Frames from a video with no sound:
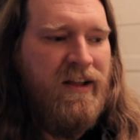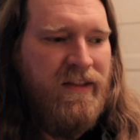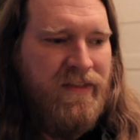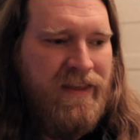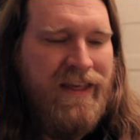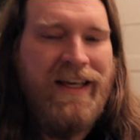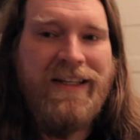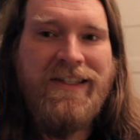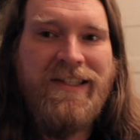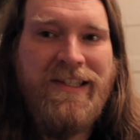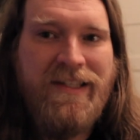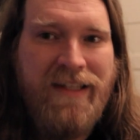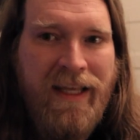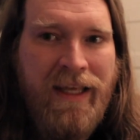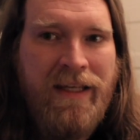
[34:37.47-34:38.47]
the
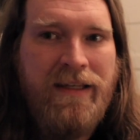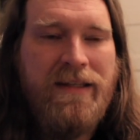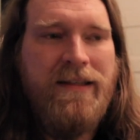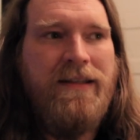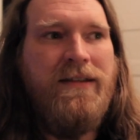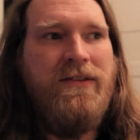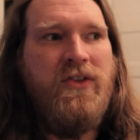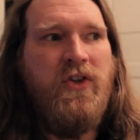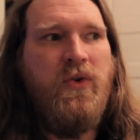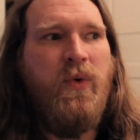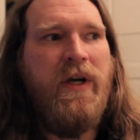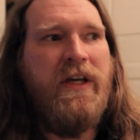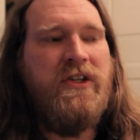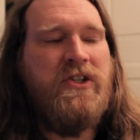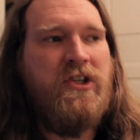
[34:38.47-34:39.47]
extent to
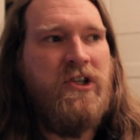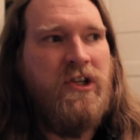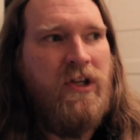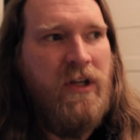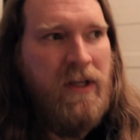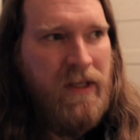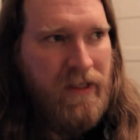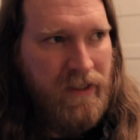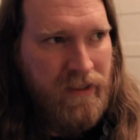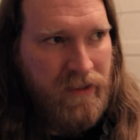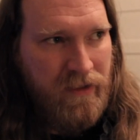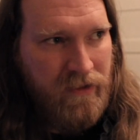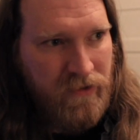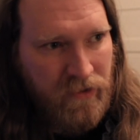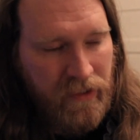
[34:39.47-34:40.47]
which
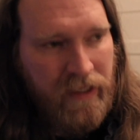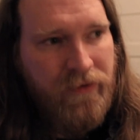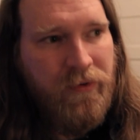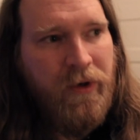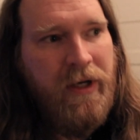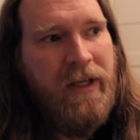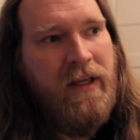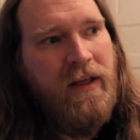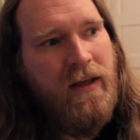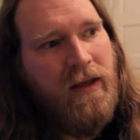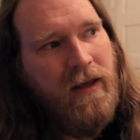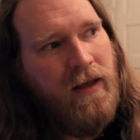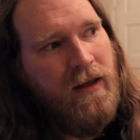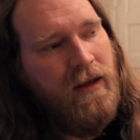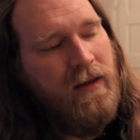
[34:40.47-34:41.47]
slavery,
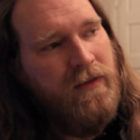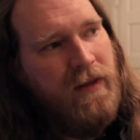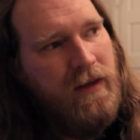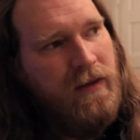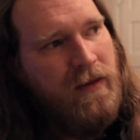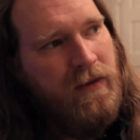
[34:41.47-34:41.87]
on